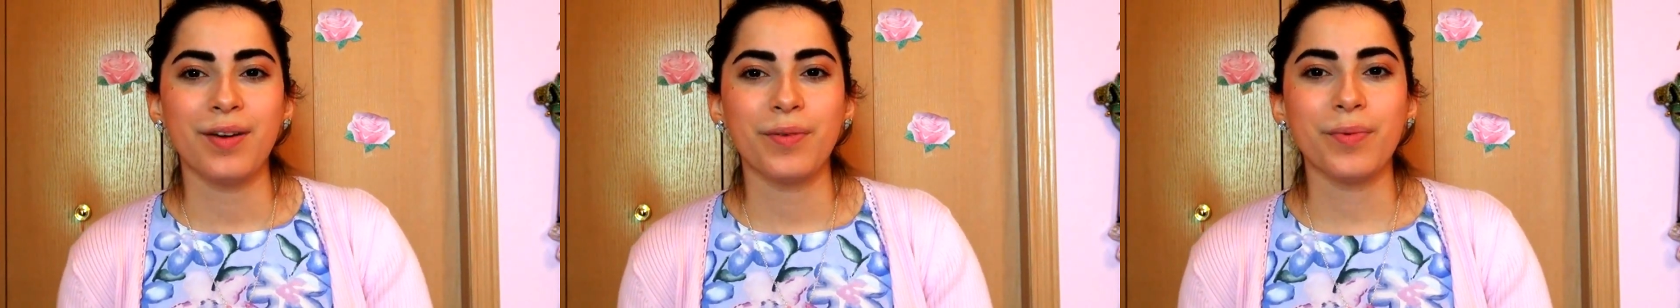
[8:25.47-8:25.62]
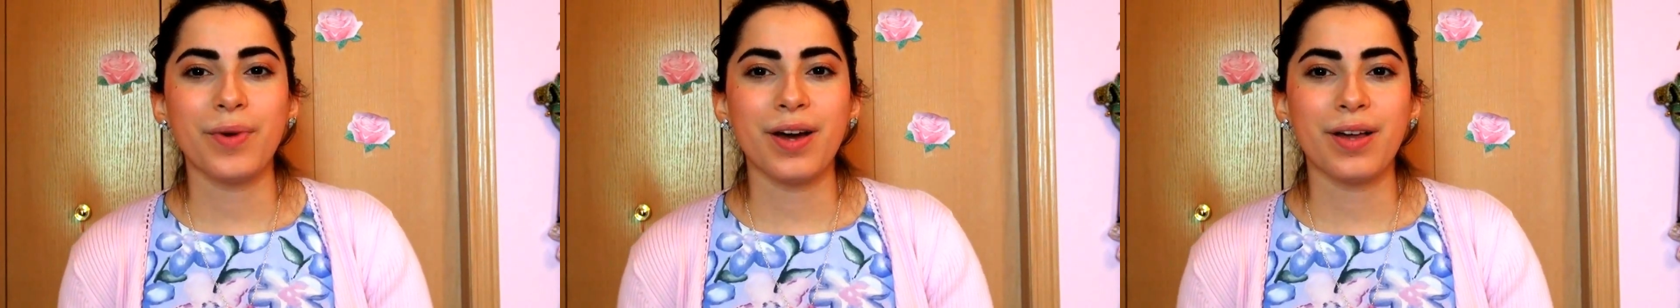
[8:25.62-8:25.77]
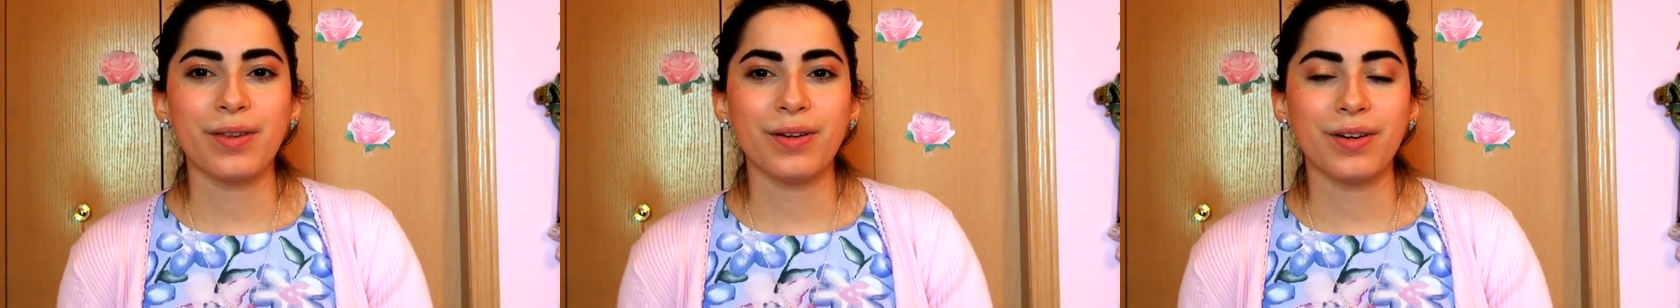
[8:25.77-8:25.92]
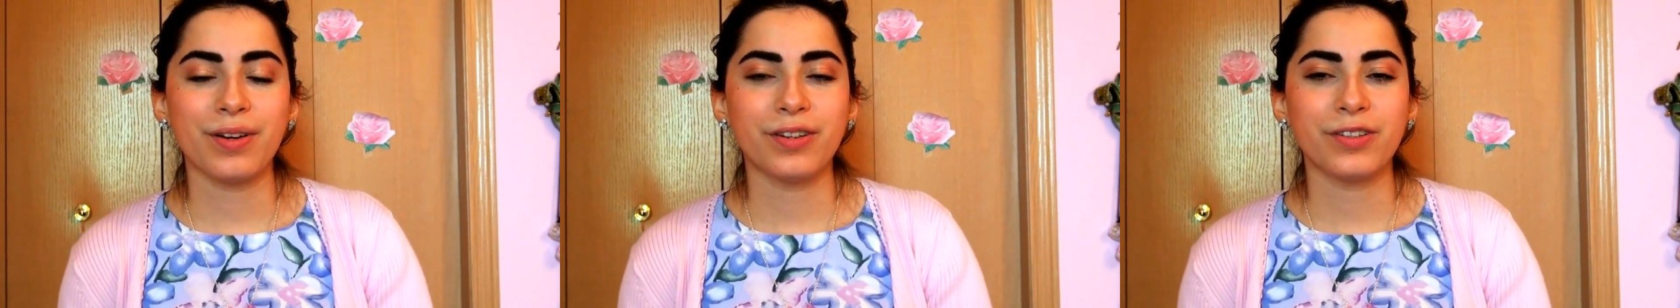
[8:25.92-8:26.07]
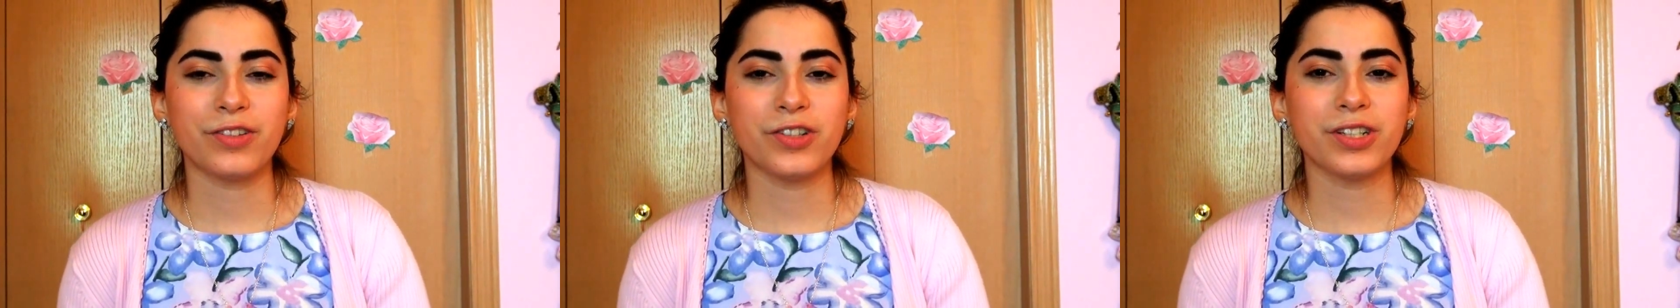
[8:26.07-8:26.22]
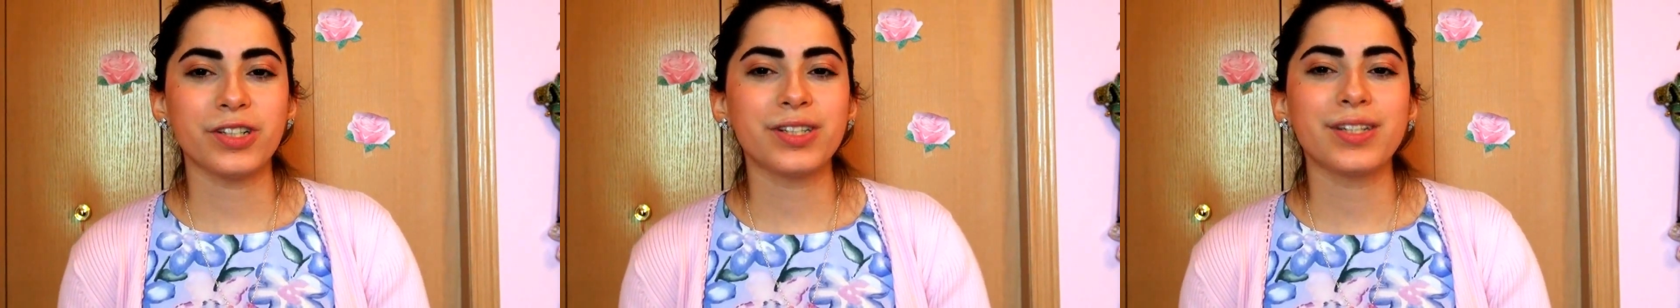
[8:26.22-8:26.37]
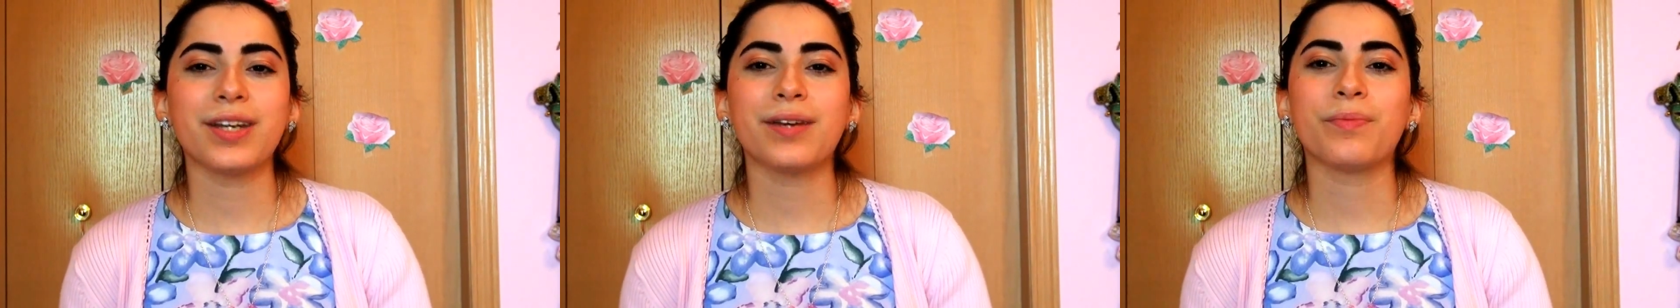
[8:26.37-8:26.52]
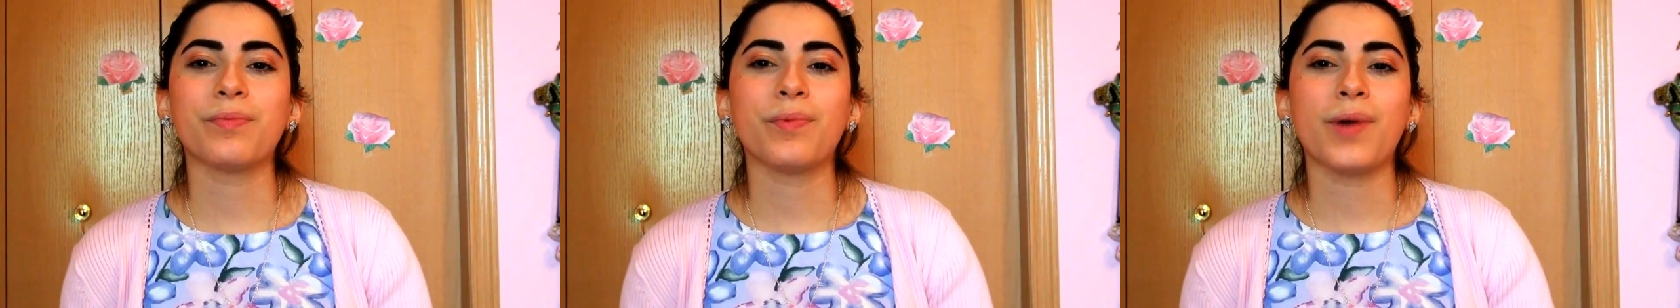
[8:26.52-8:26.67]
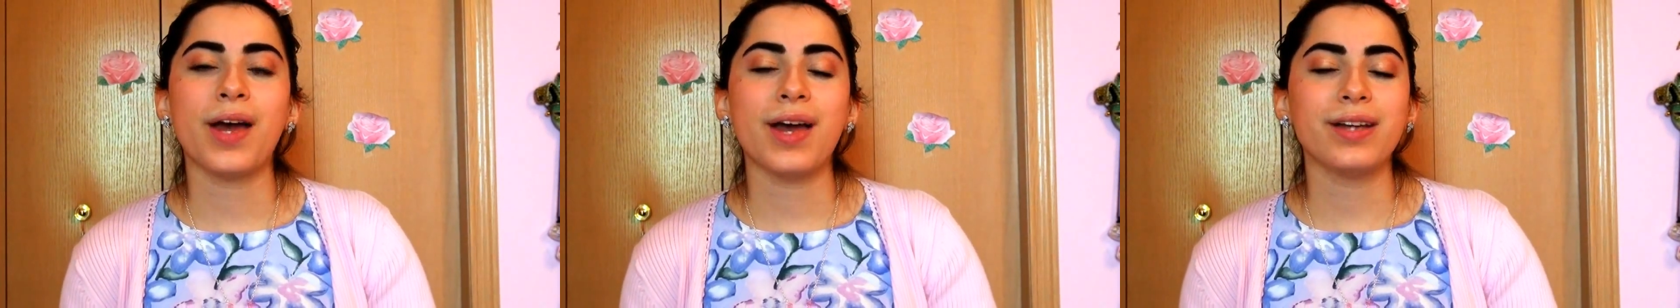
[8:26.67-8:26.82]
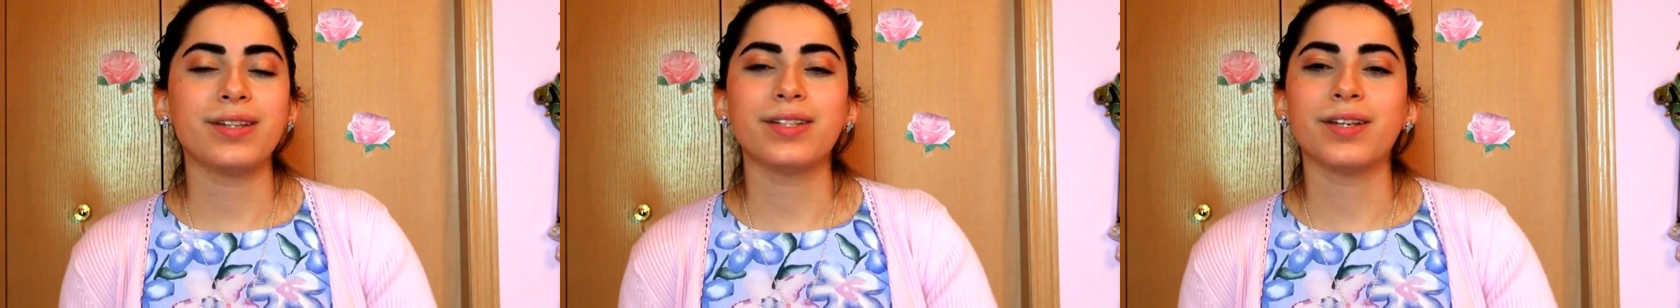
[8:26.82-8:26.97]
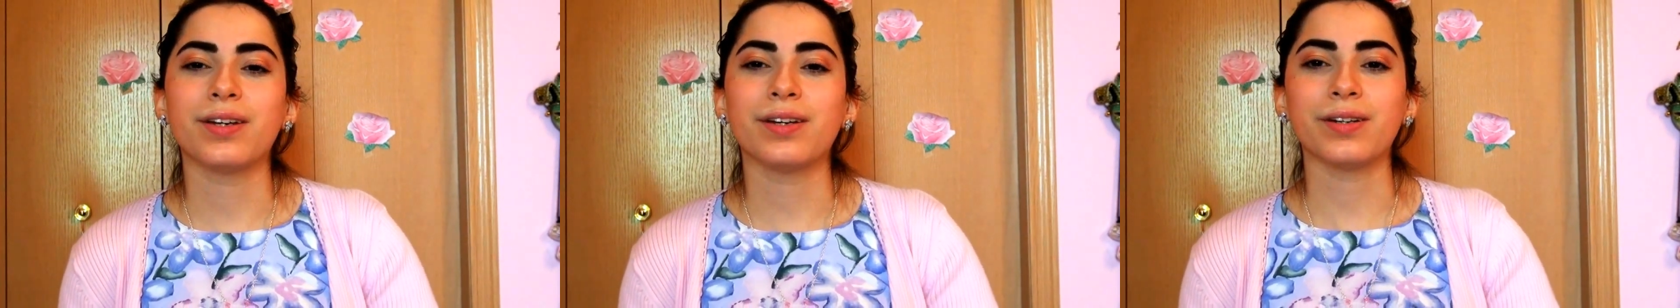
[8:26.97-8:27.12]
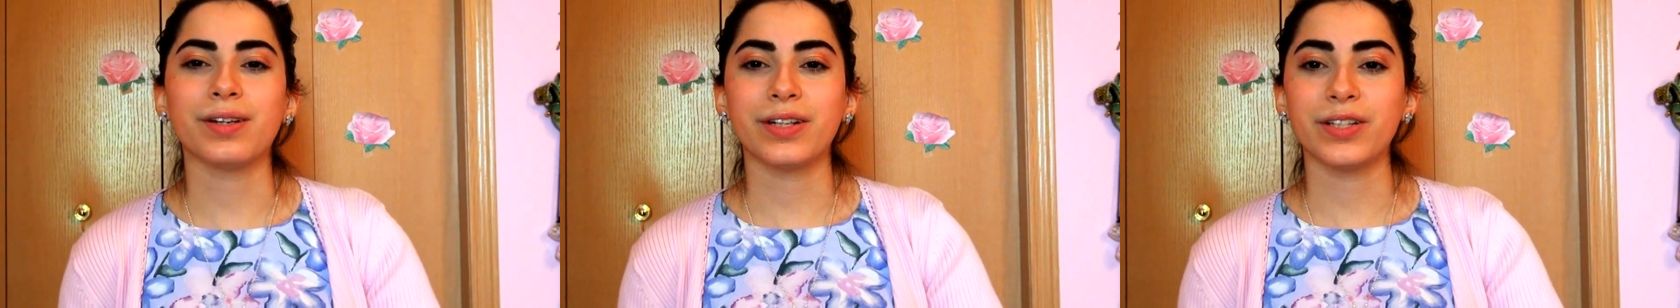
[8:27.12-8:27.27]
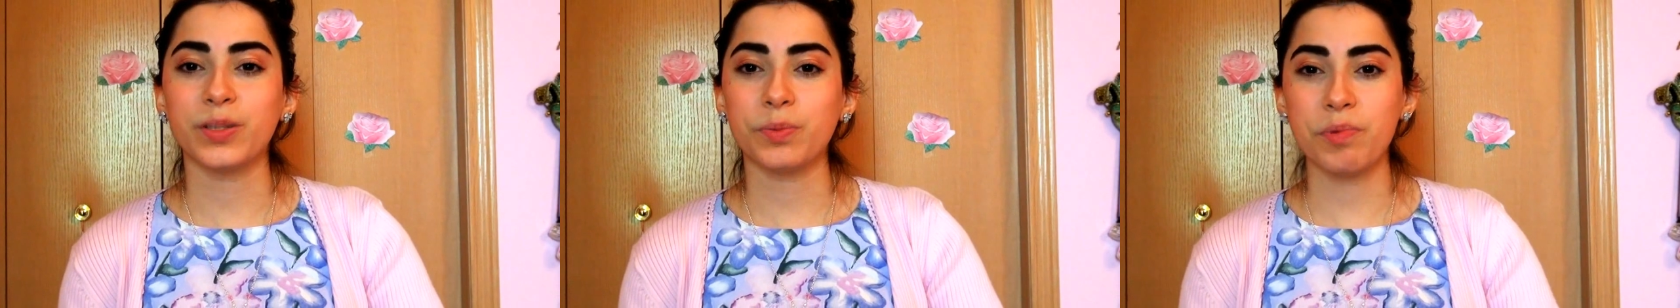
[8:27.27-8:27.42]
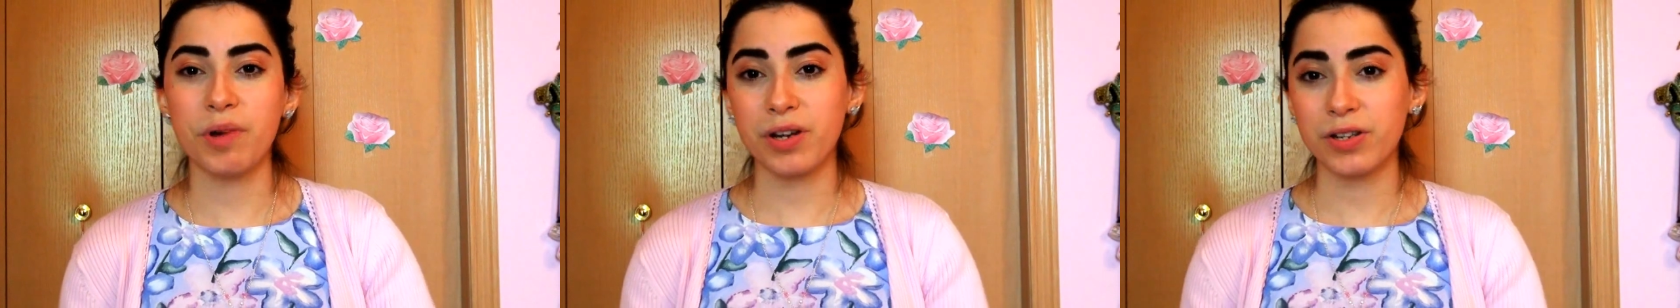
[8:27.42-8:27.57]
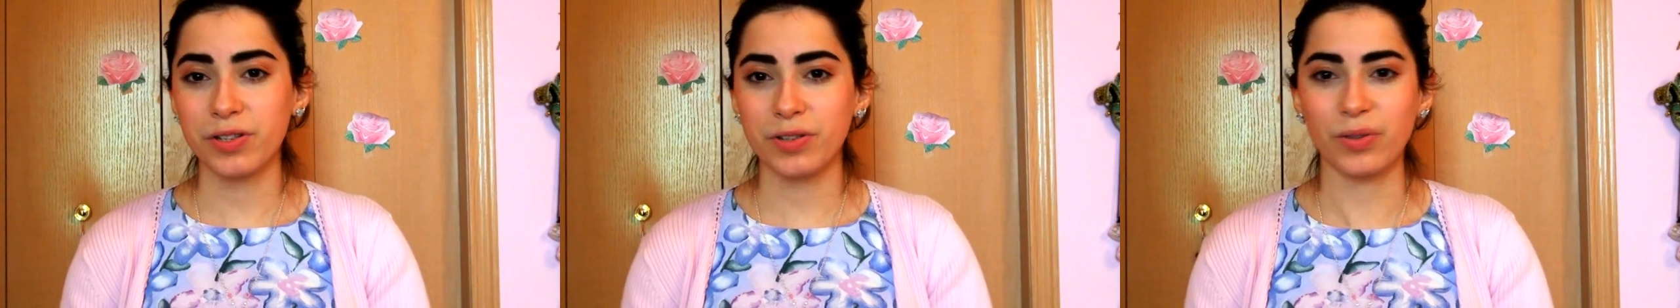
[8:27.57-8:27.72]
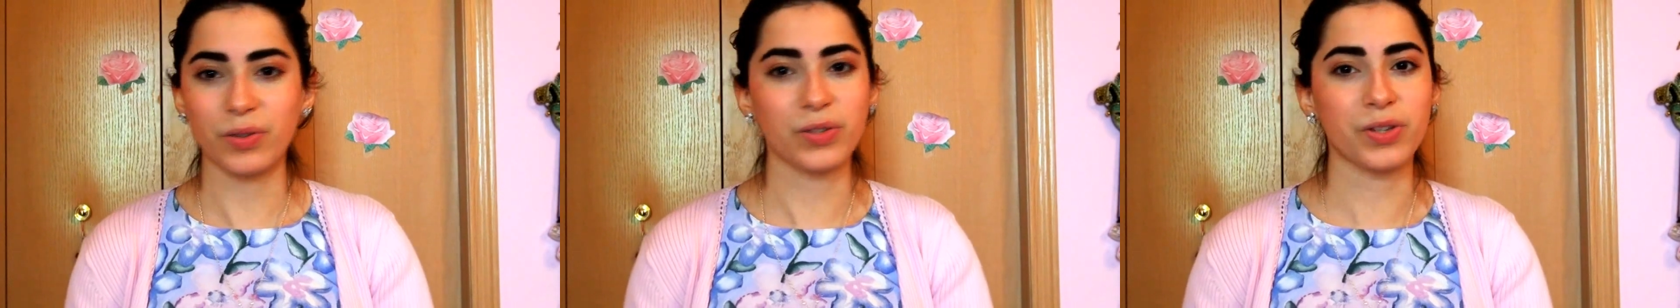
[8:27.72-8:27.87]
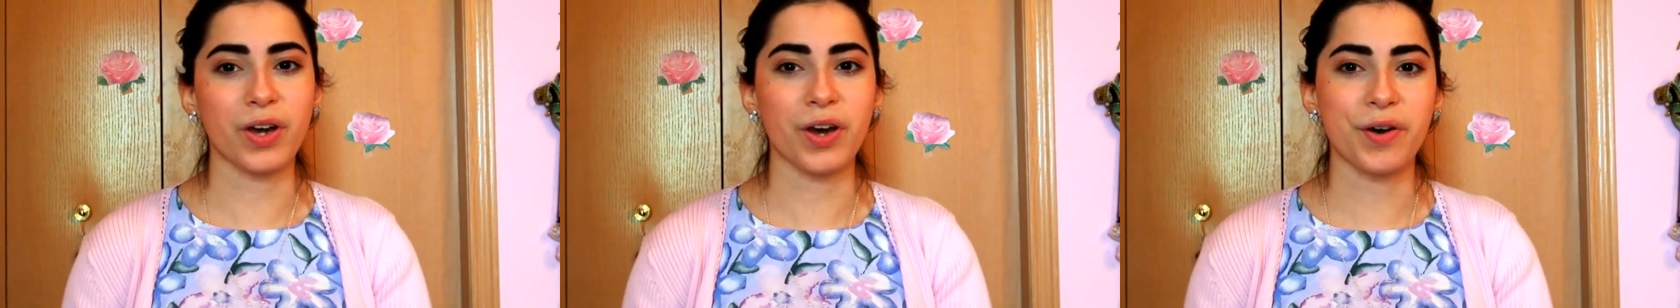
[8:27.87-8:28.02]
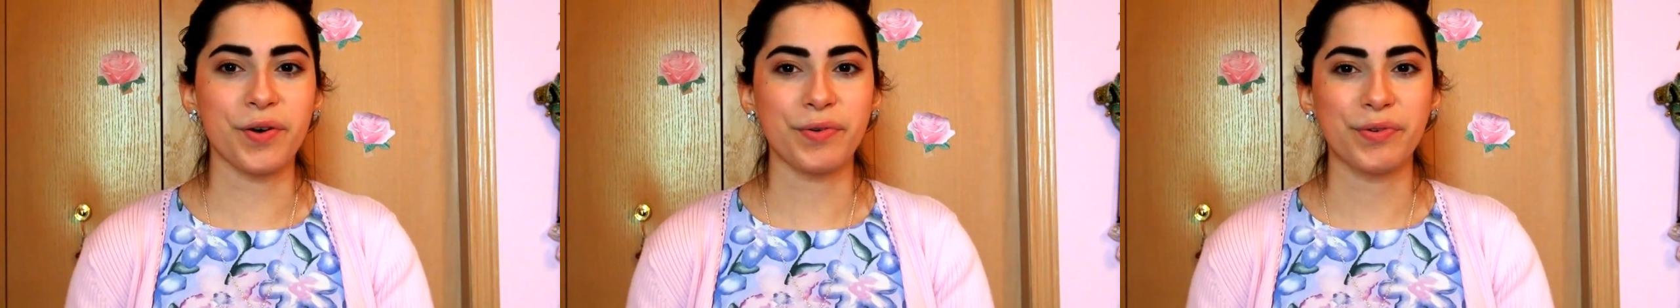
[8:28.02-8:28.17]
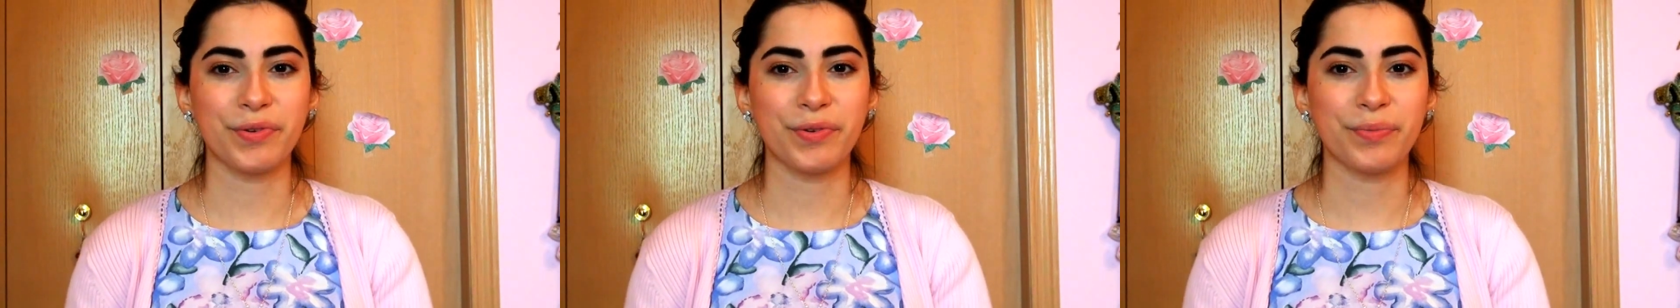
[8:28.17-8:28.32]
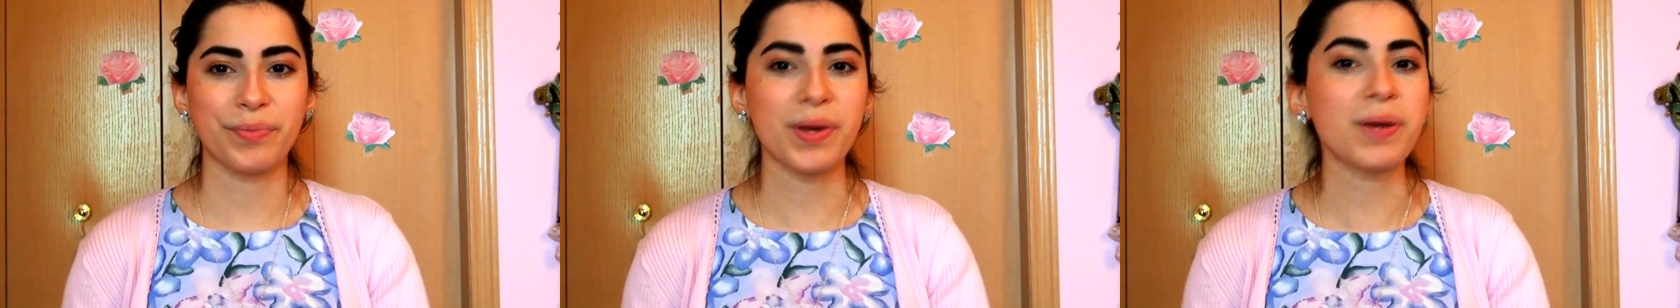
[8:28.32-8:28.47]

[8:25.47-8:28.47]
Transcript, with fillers: rather just a way to express yourself,